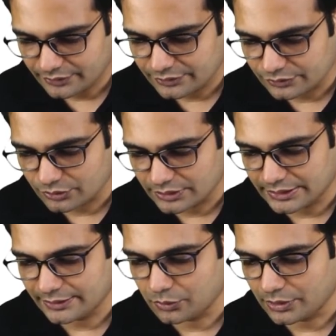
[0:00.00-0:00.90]
So
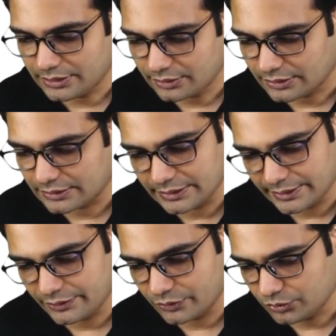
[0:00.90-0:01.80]
grade 1,
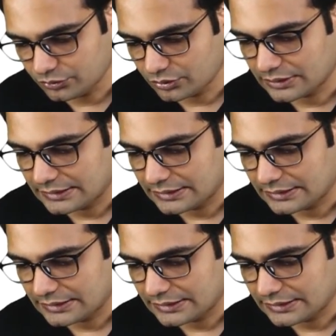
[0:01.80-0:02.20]
grade 2,